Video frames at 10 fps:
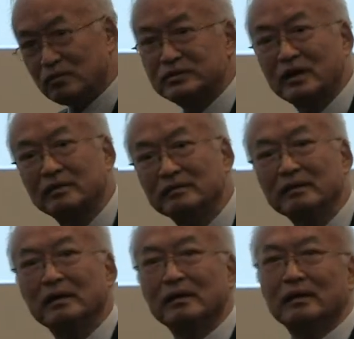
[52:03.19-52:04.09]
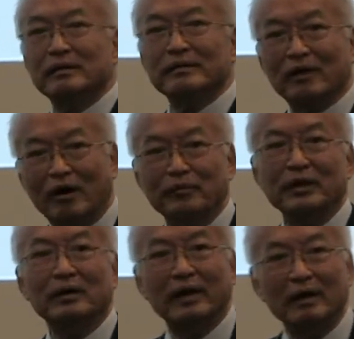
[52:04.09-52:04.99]
Shelton taught me
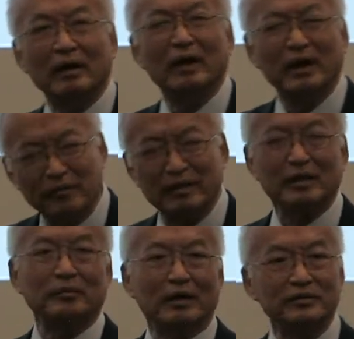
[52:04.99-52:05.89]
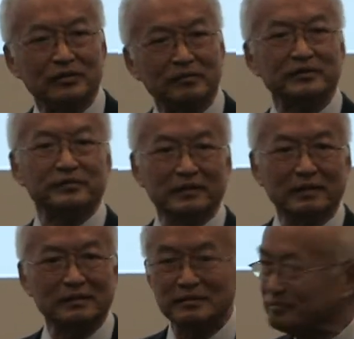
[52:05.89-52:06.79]
everything about surface physics.